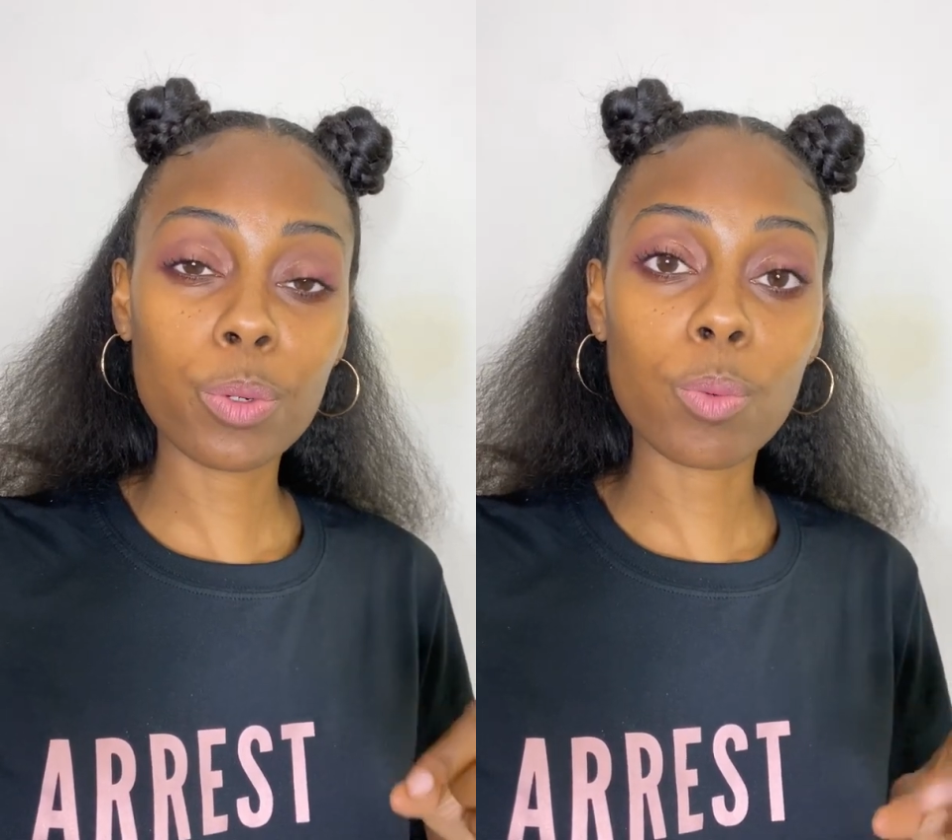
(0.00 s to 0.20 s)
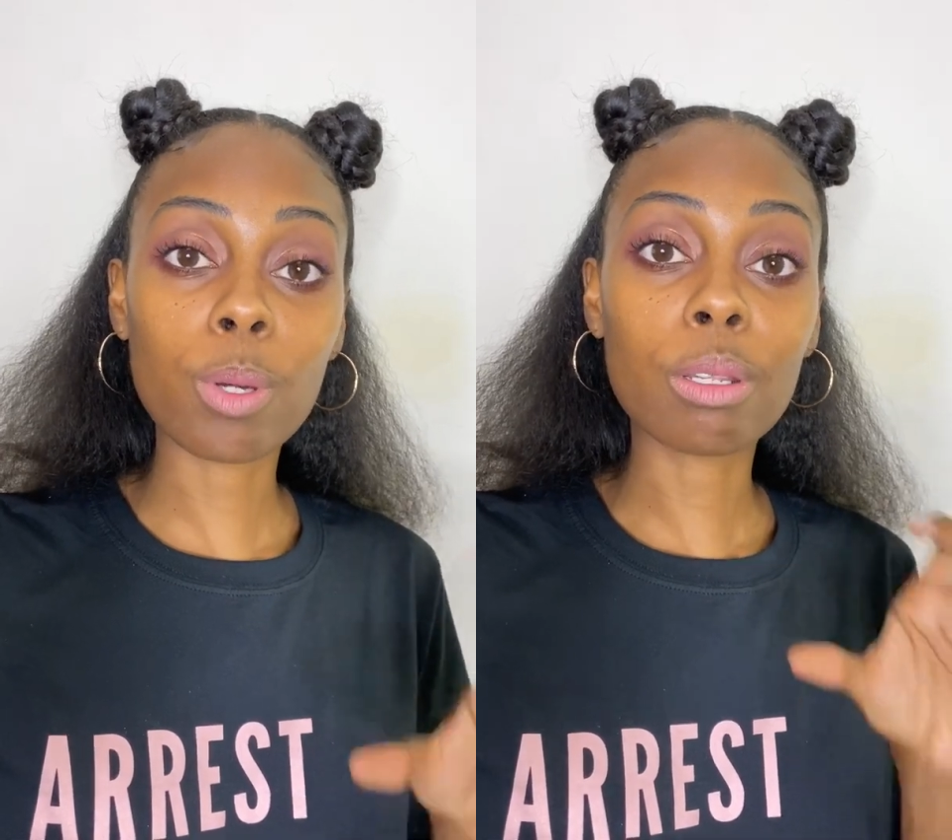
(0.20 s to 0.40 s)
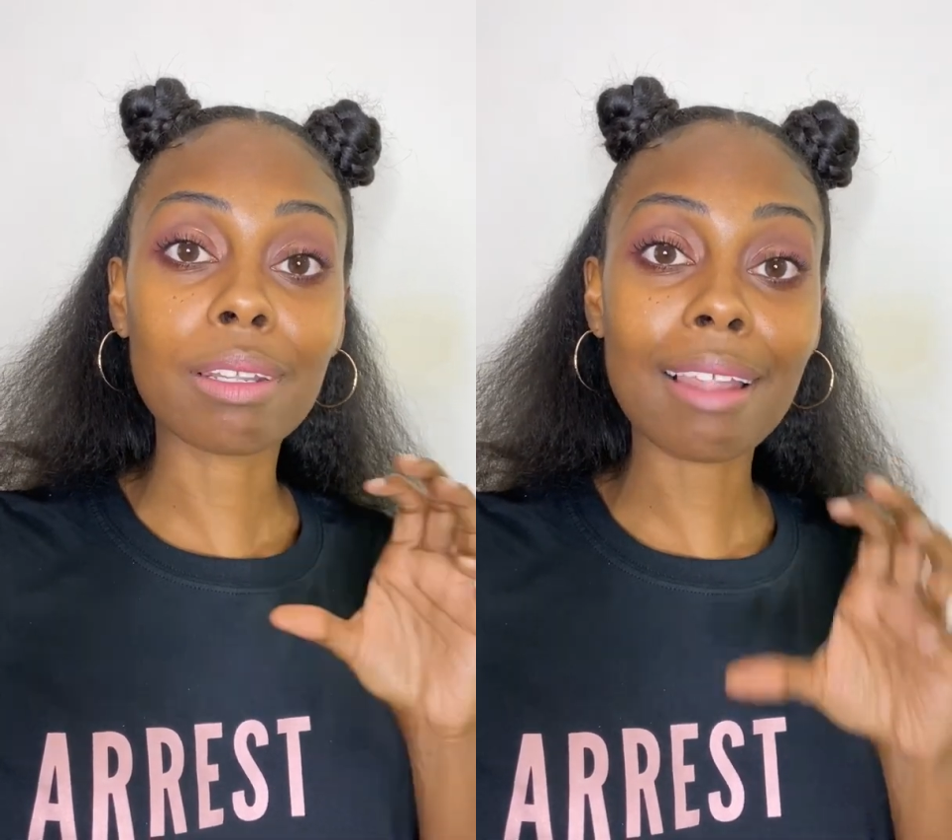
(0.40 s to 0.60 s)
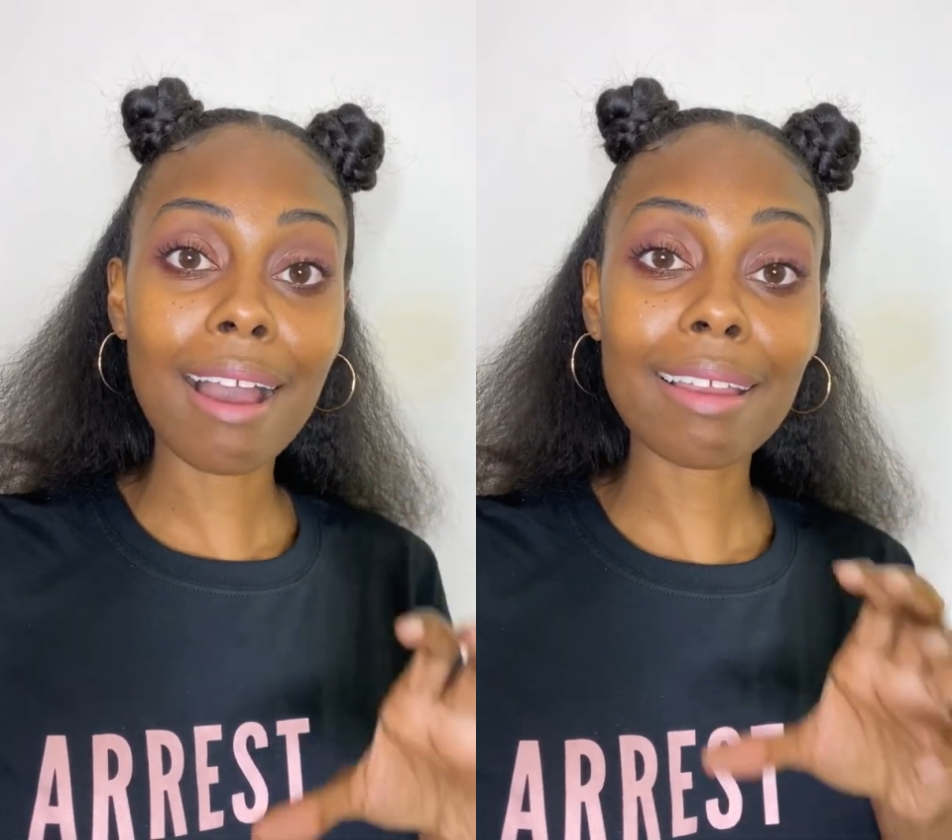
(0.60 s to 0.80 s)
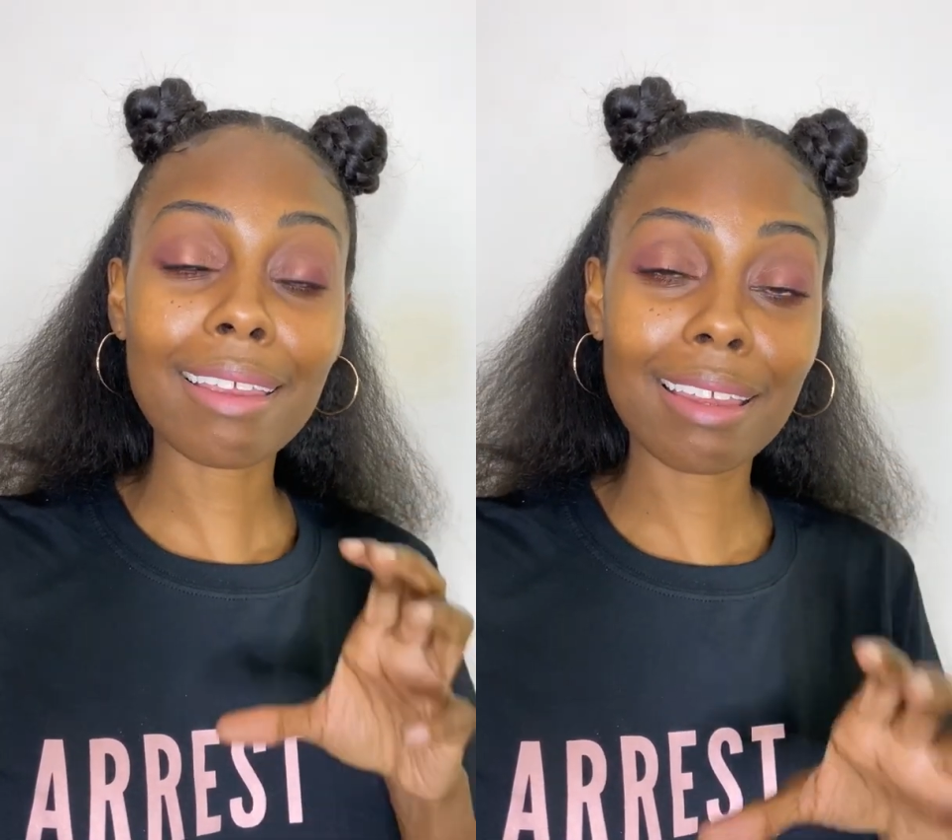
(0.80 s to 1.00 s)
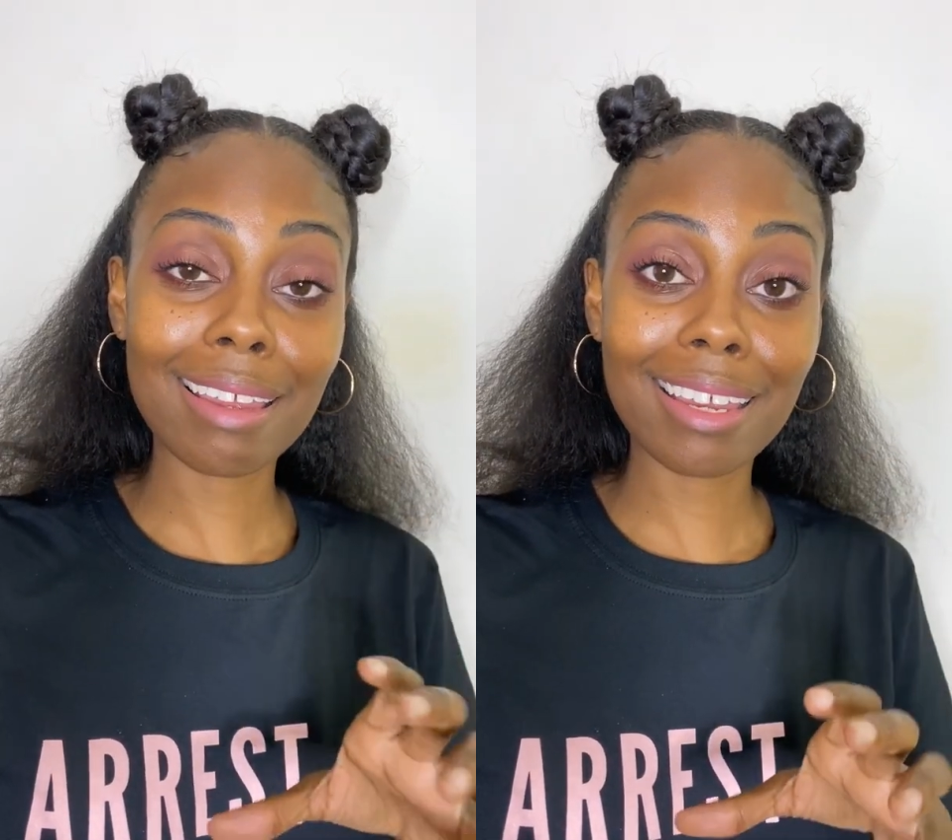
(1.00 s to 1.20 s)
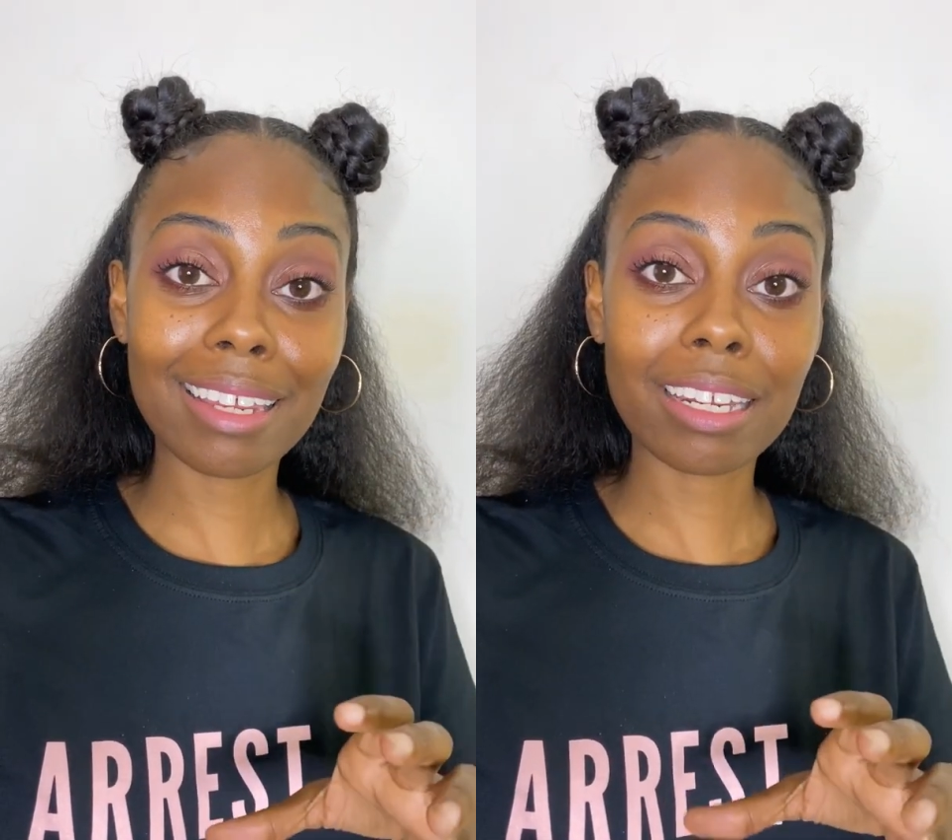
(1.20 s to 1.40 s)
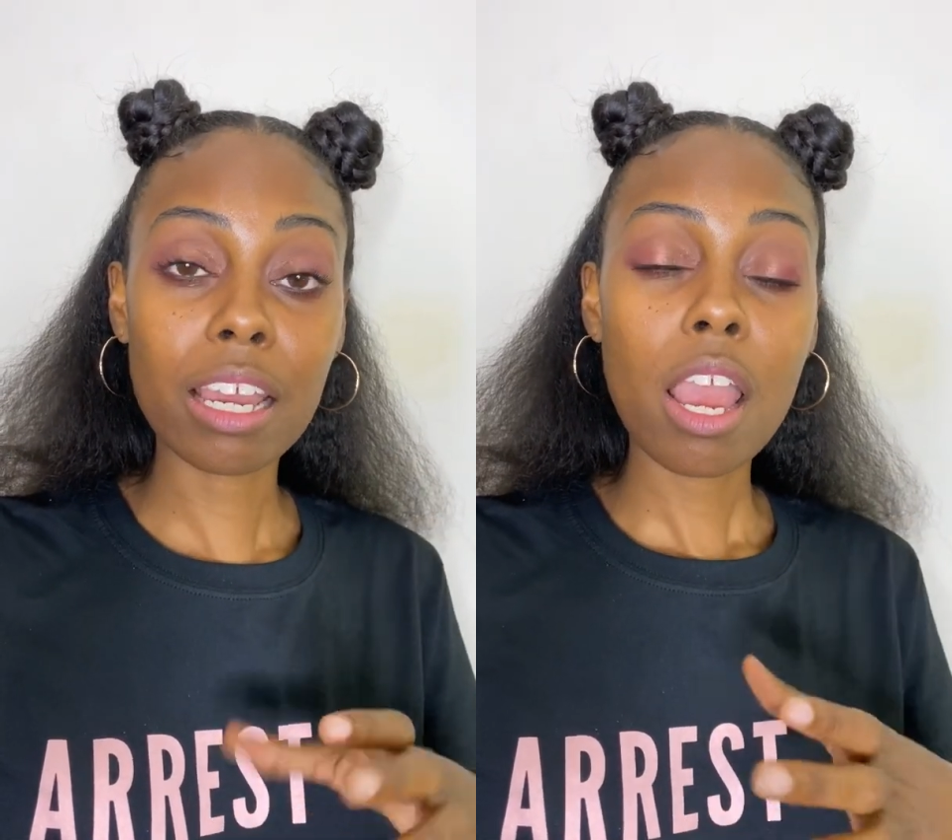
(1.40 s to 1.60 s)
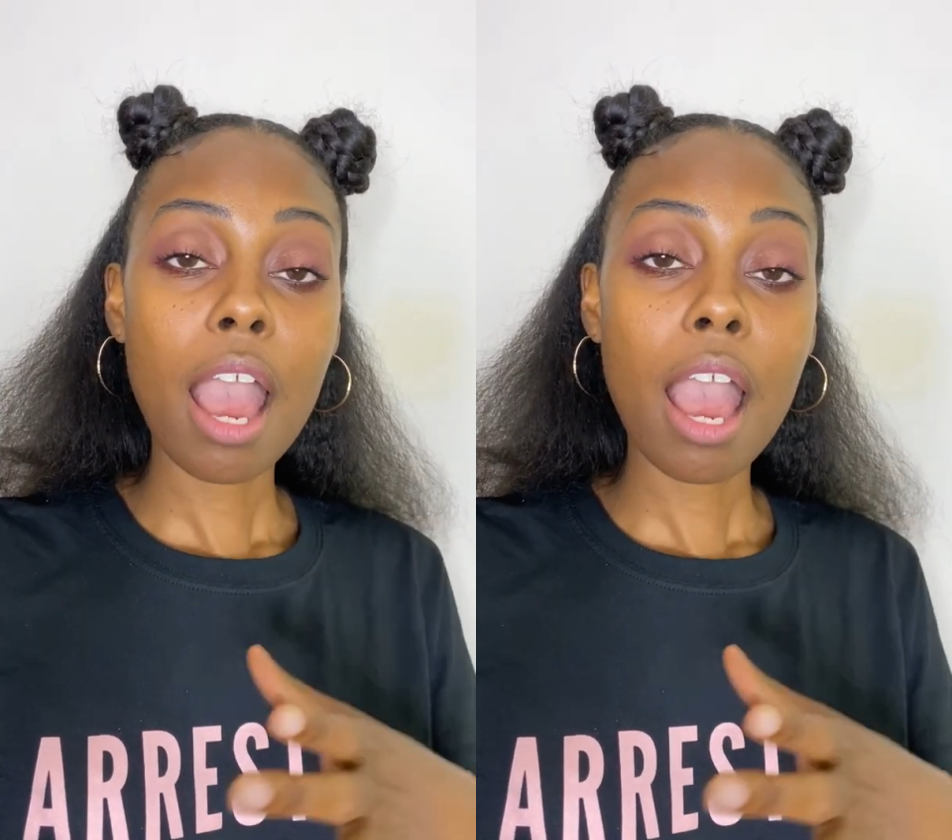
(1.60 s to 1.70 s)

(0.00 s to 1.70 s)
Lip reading: will lock in